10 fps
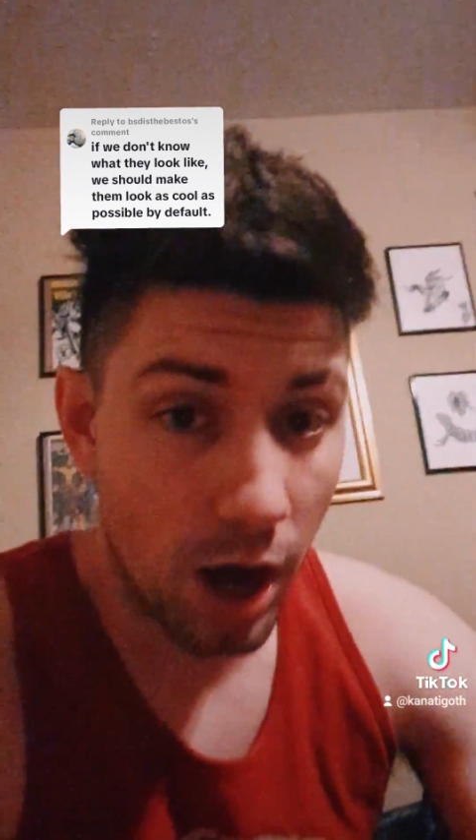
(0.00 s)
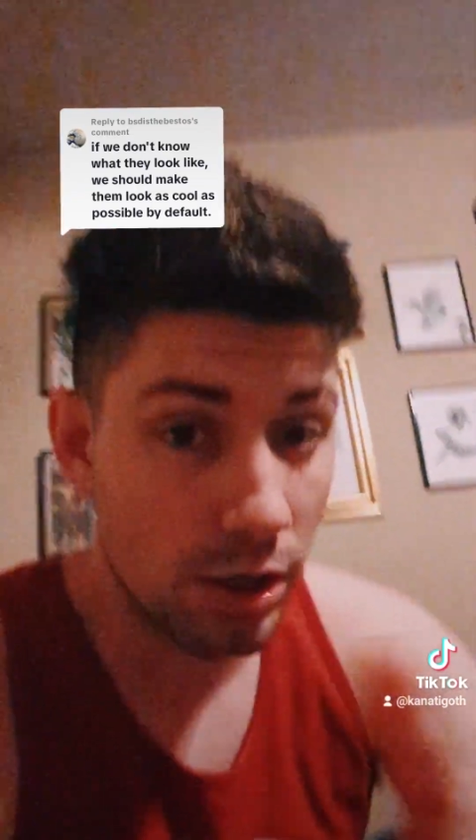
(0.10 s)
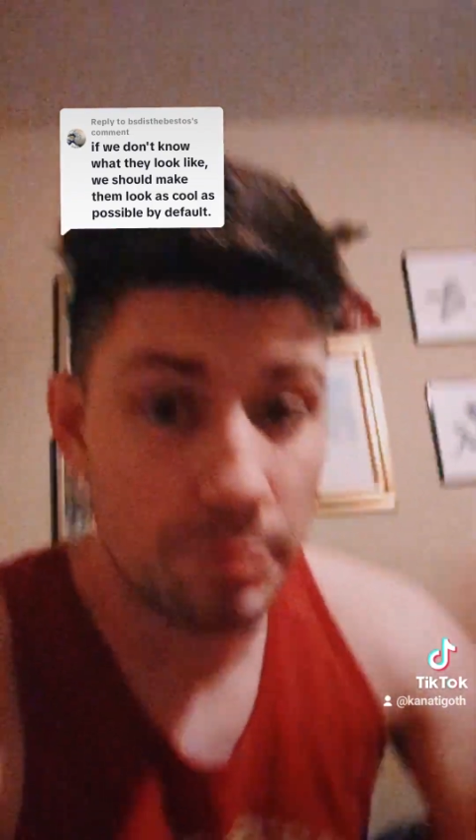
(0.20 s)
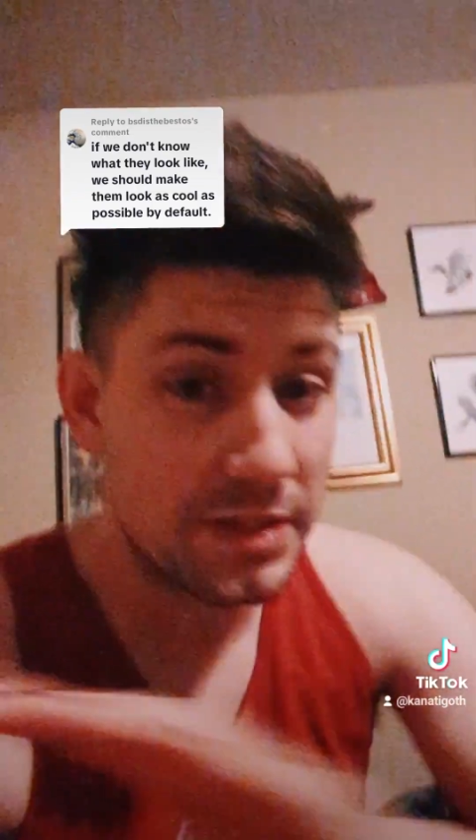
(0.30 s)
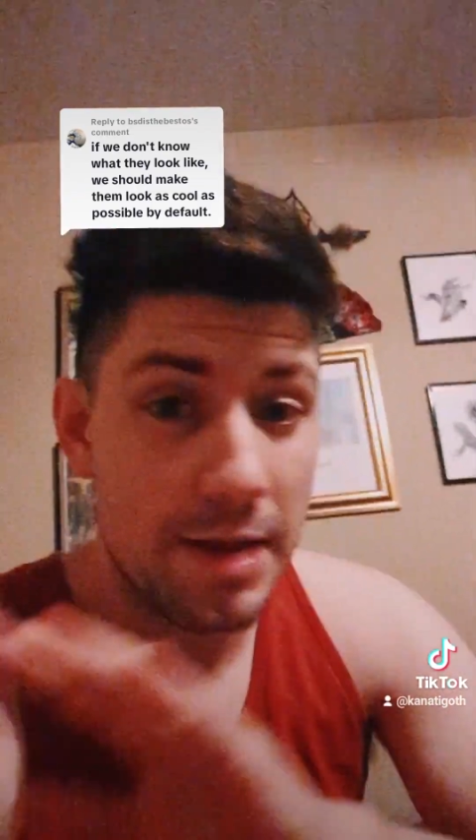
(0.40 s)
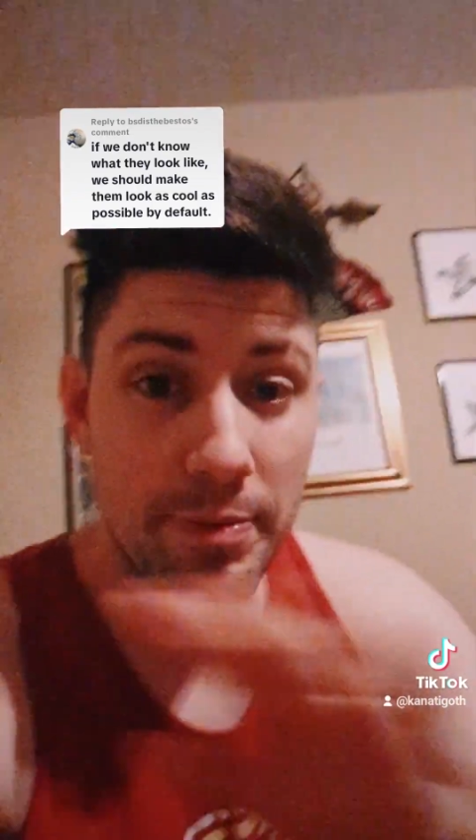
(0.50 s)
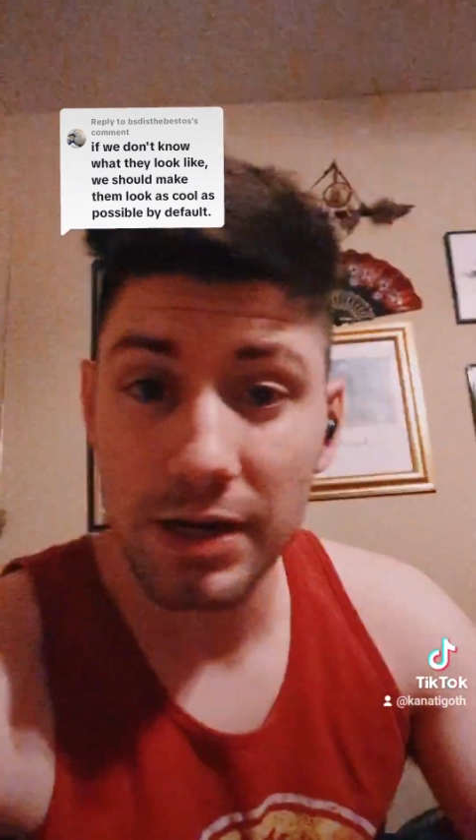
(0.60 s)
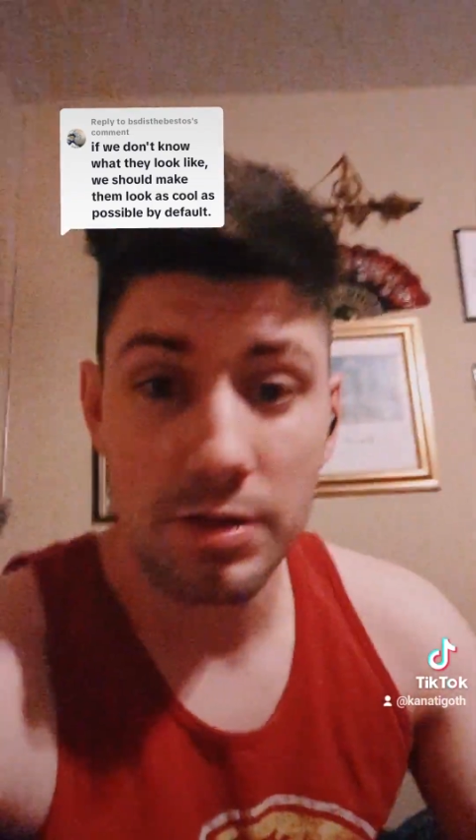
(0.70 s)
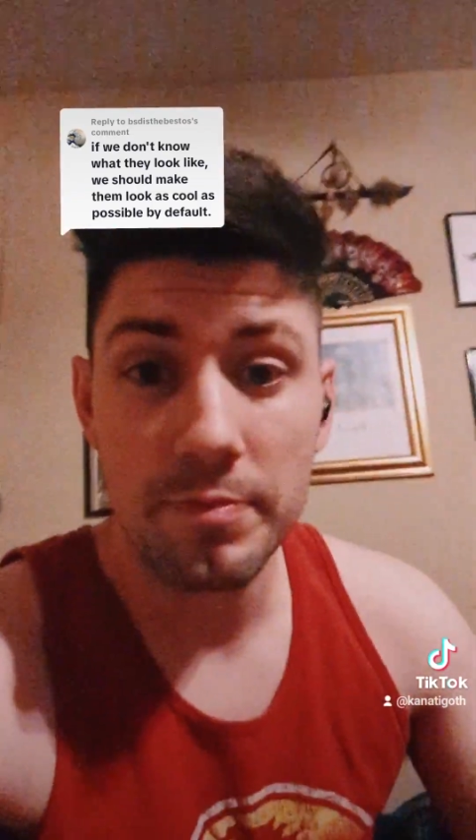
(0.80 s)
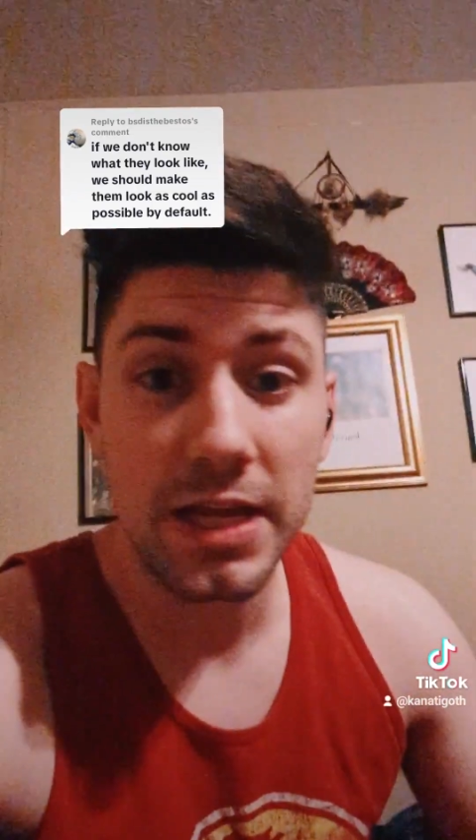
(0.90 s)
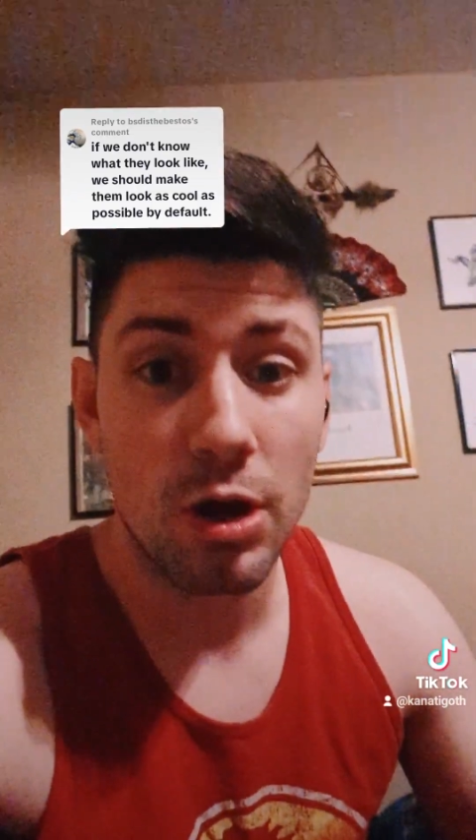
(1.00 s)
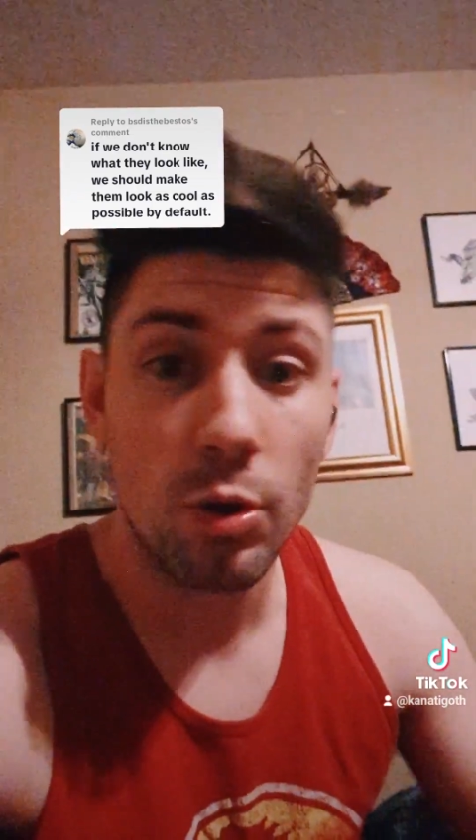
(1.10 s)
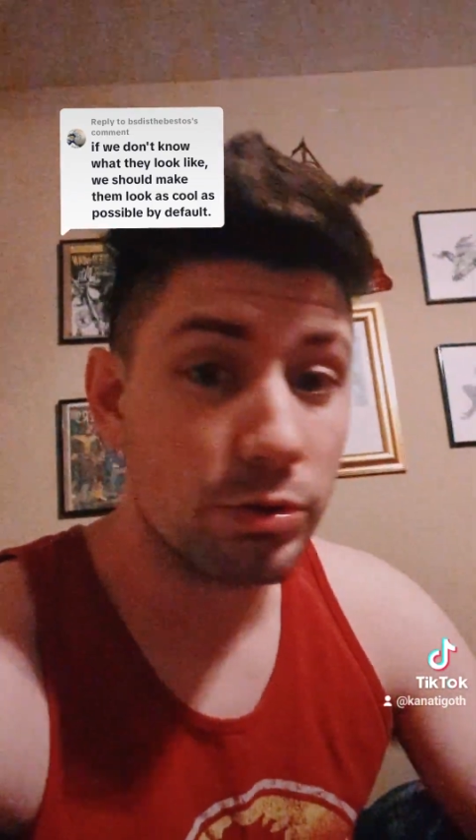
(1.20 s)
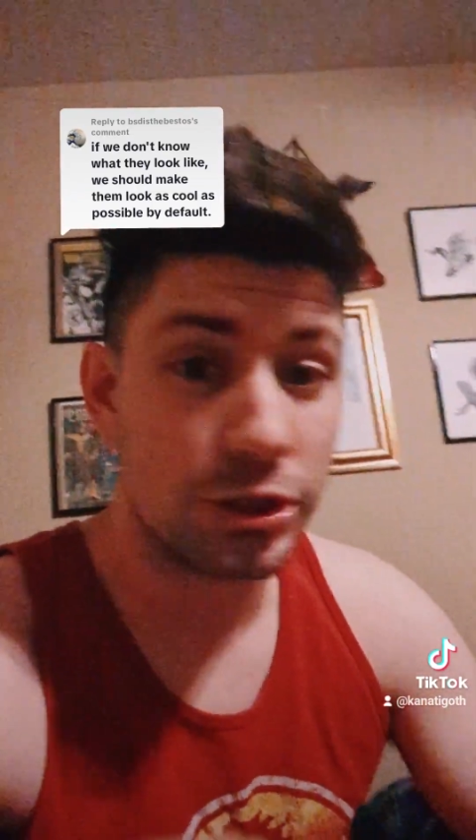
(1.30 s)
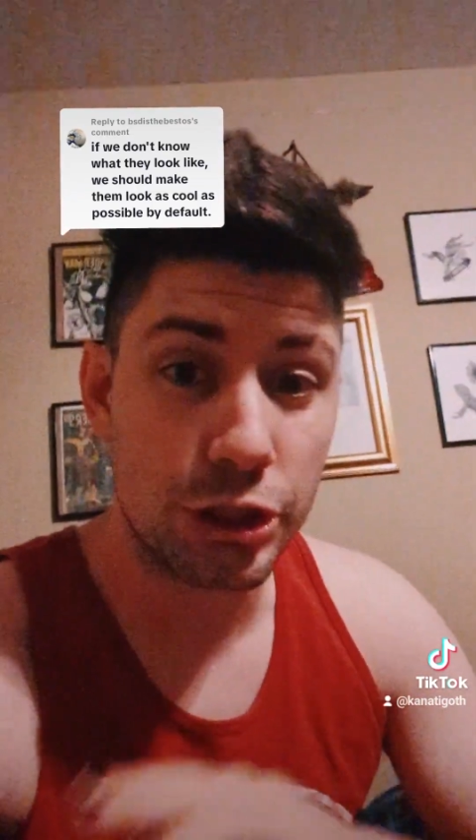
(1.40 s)
hundred percent better than me.
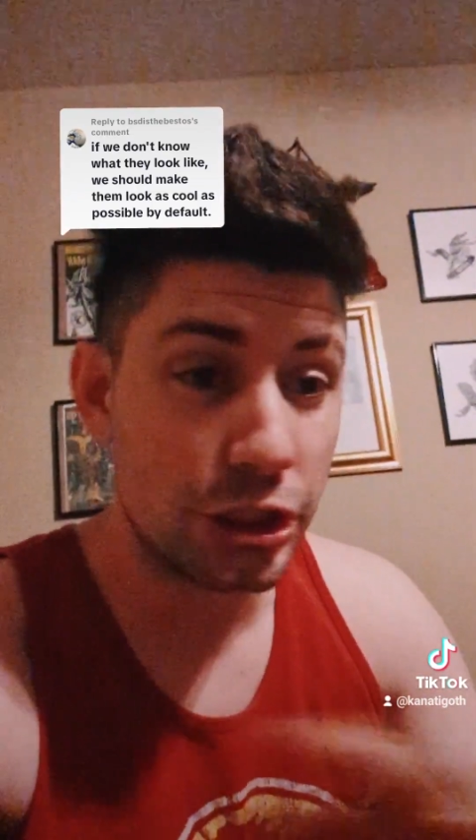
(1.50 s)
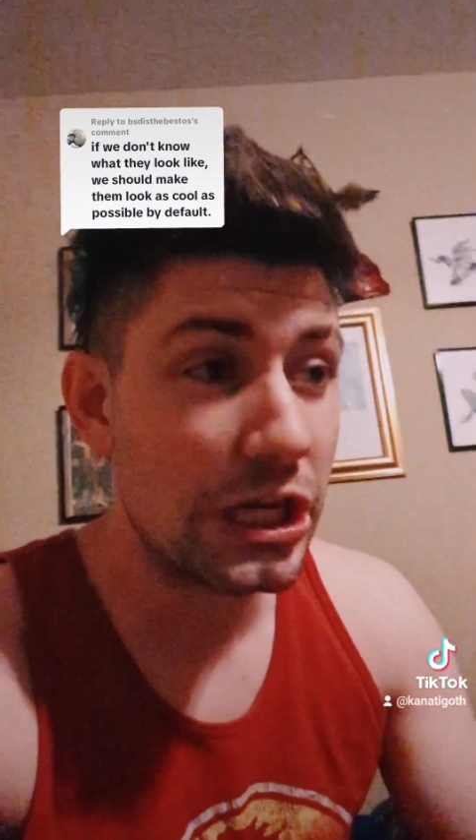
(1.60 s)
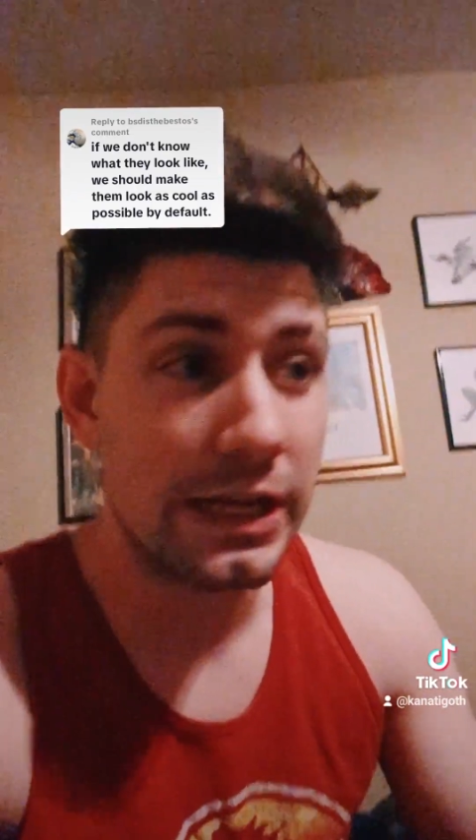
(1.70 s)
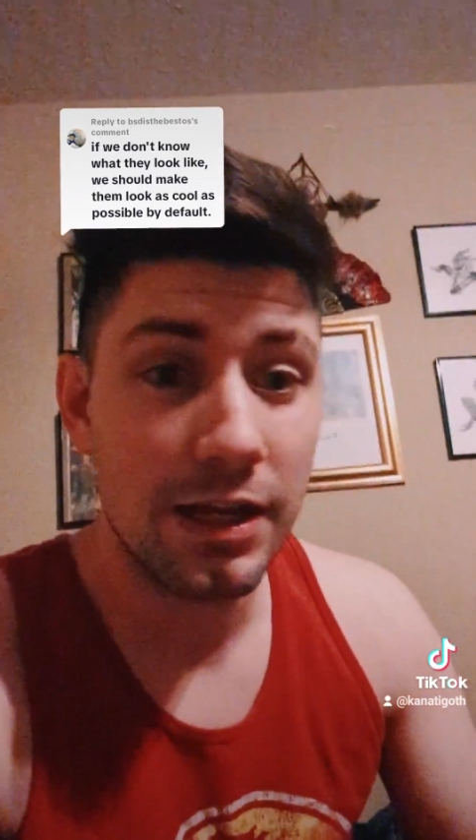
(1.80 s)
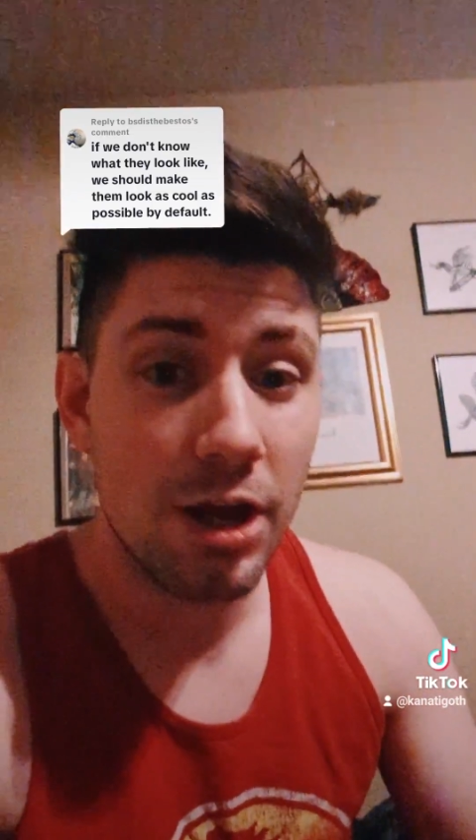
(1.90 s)
Holy shit,